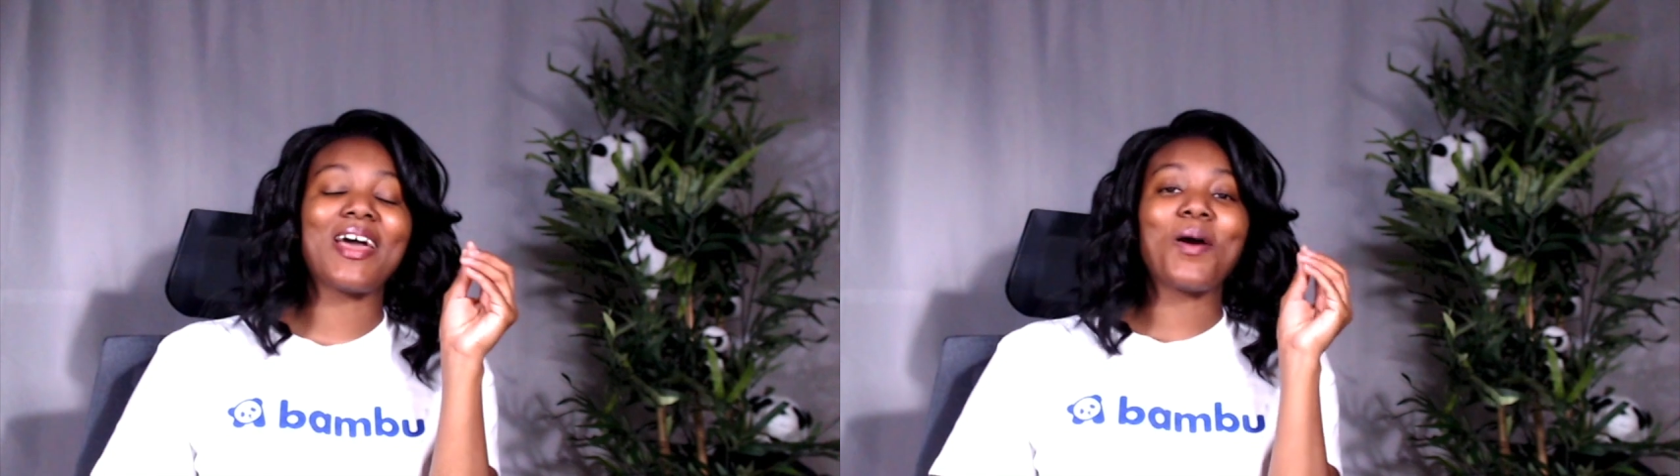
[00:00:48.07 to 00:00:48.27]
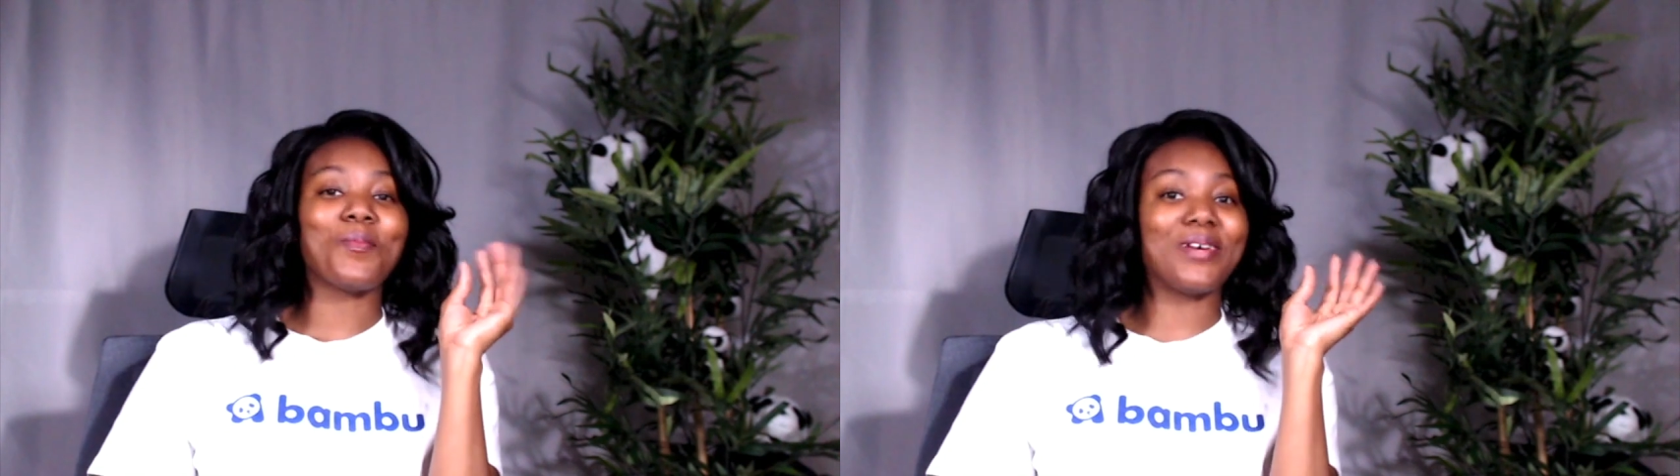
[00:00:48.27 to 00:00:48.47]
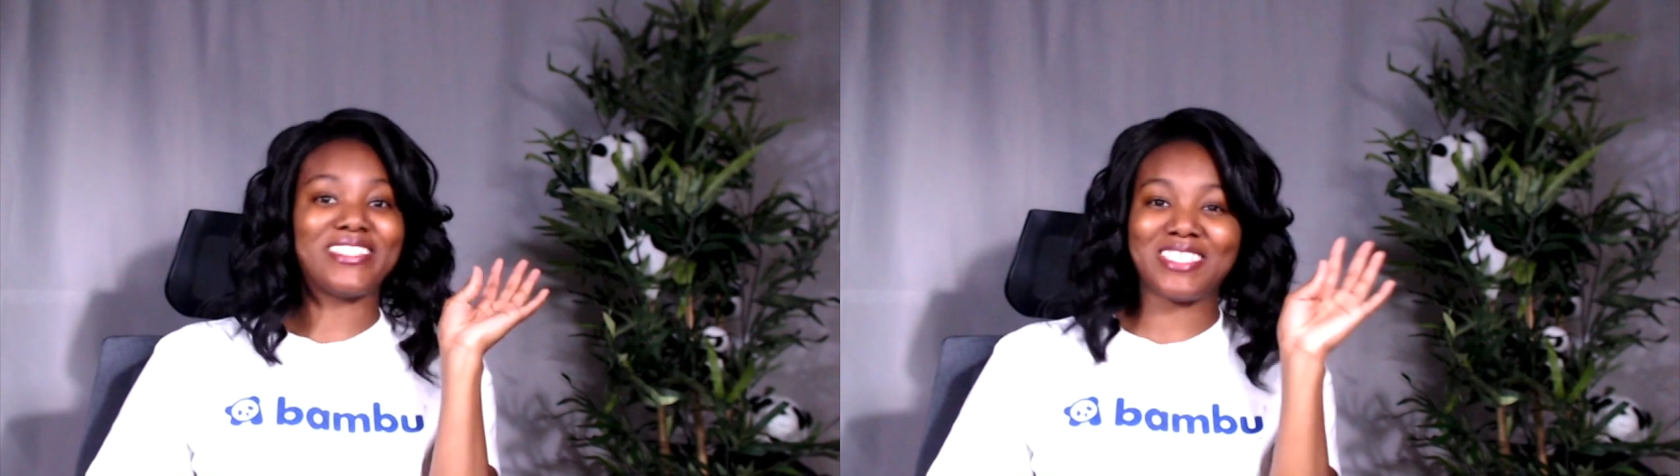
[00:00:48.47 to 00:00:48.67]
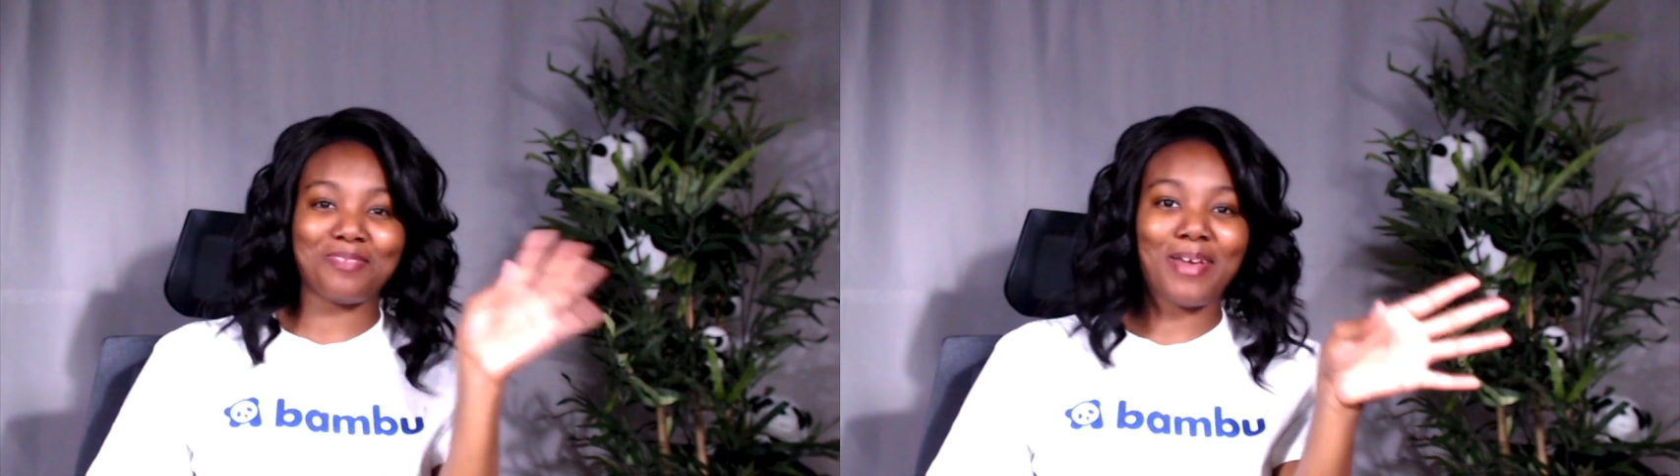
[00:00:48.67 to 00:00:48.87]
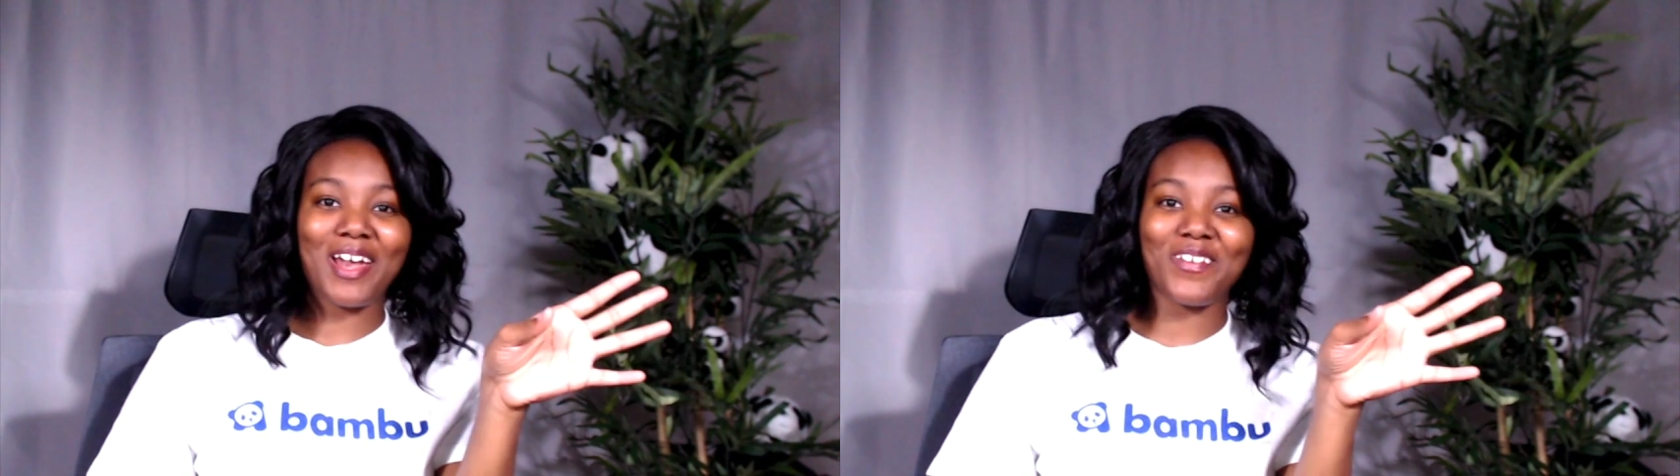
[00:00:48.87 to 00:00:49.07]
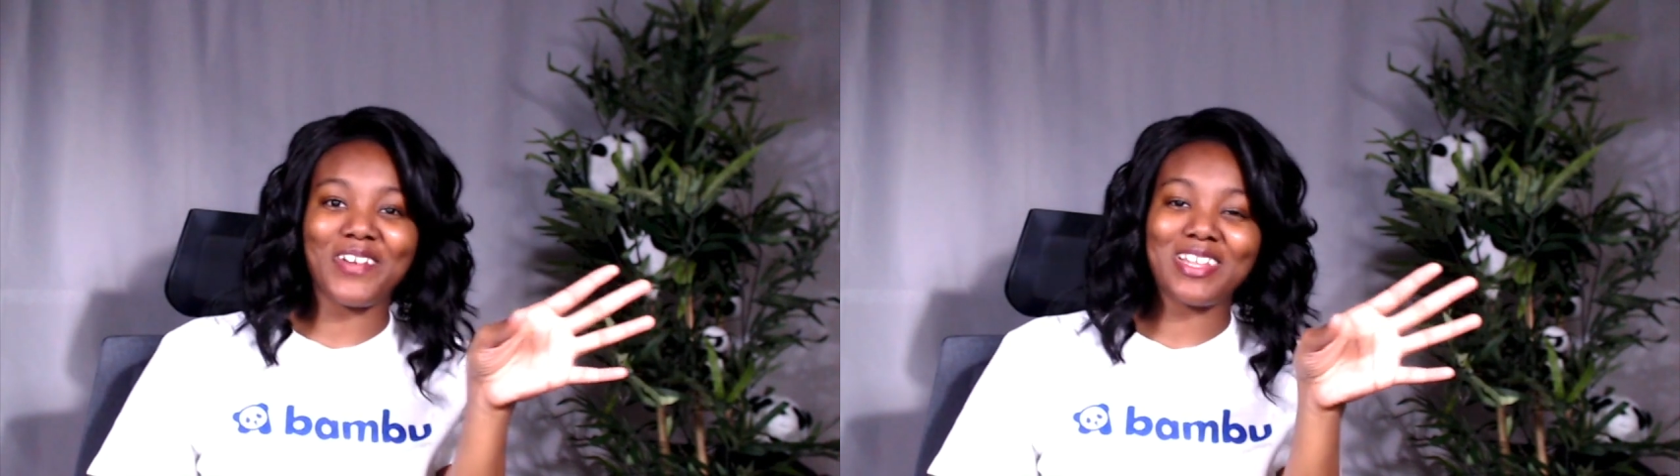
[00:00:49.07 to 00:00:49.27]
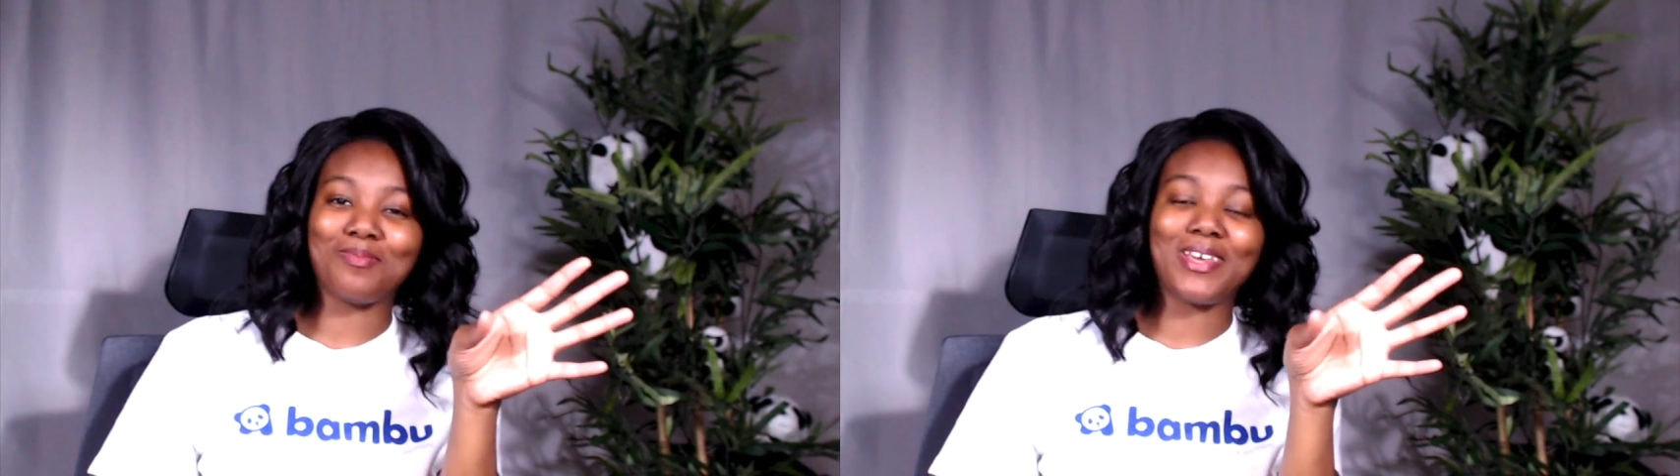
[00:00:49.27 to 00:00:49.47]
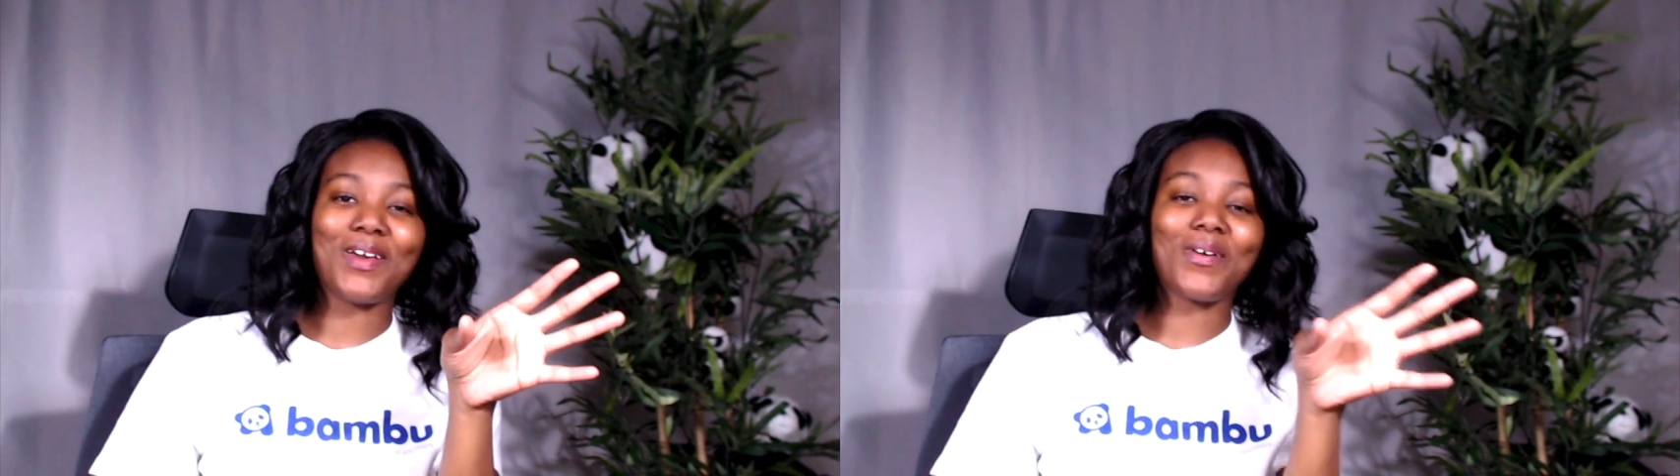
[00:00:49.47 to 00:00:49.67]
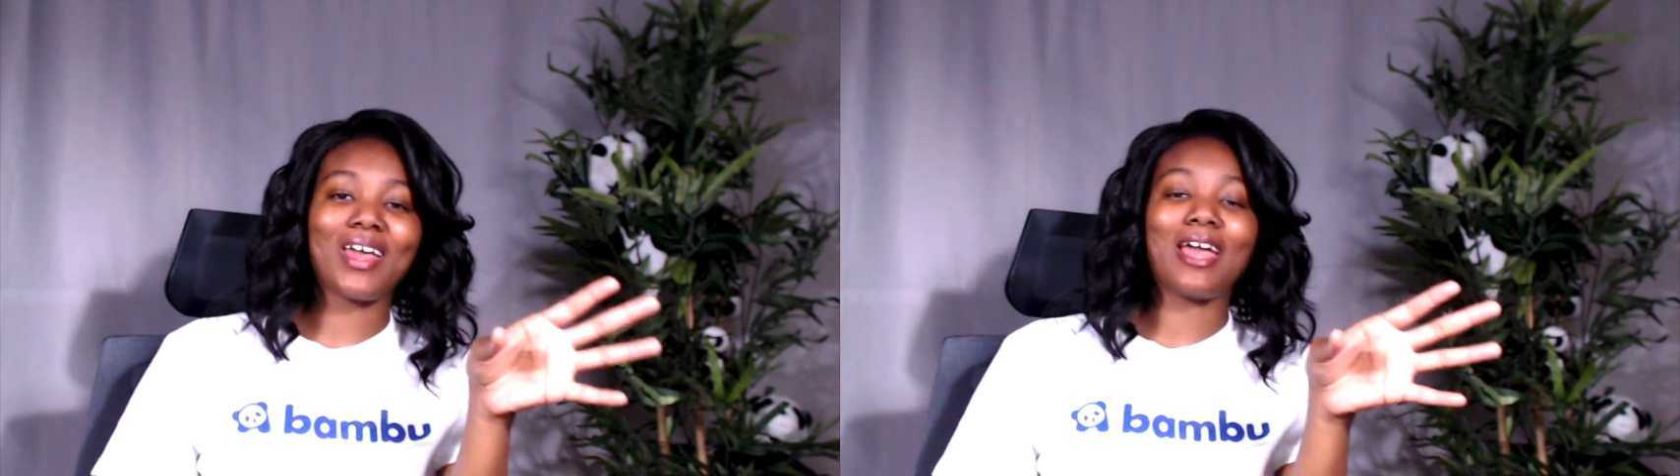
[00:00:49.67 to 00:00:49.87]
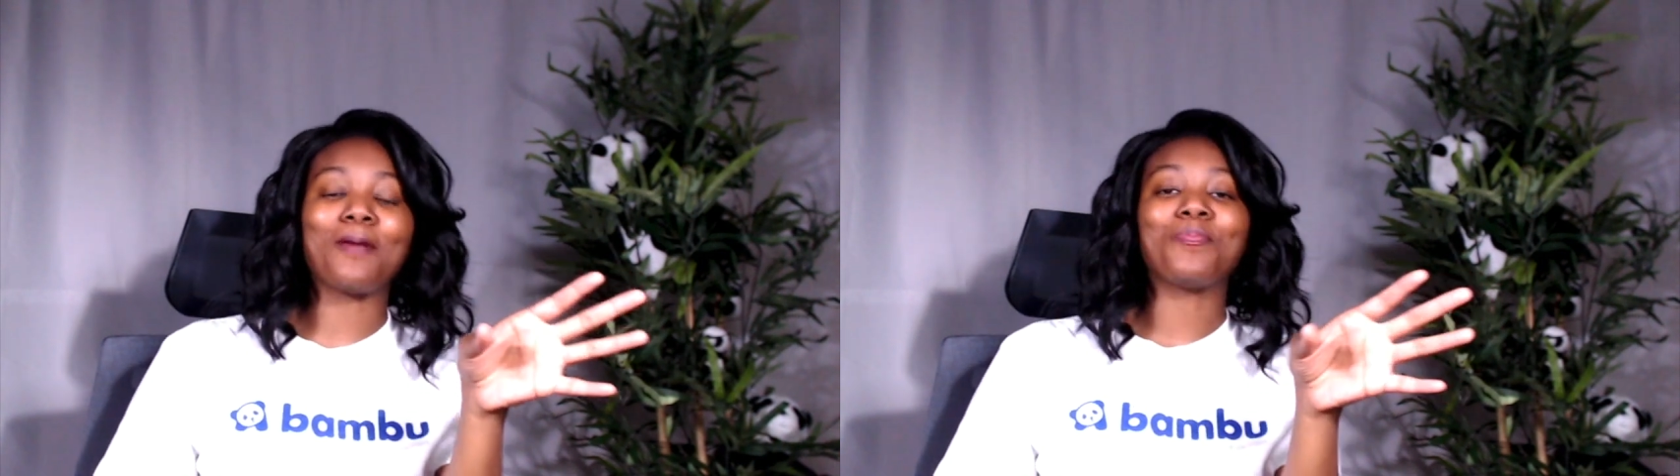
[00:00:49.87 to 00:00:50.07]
but just bear with me, okay?